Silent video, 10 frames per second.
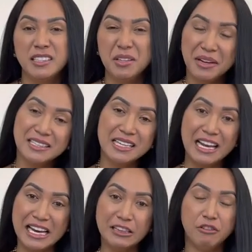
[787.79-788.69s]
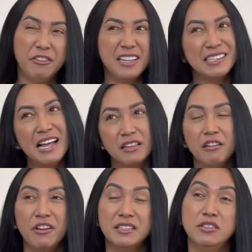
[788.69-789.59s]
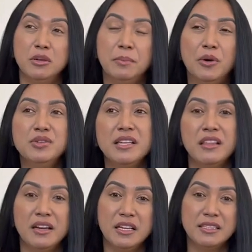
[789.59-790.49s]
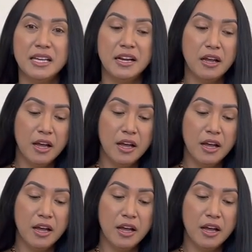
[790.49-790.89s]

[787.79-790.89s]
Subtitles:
So it's a later phase, latent phase, I suppose. And then he said,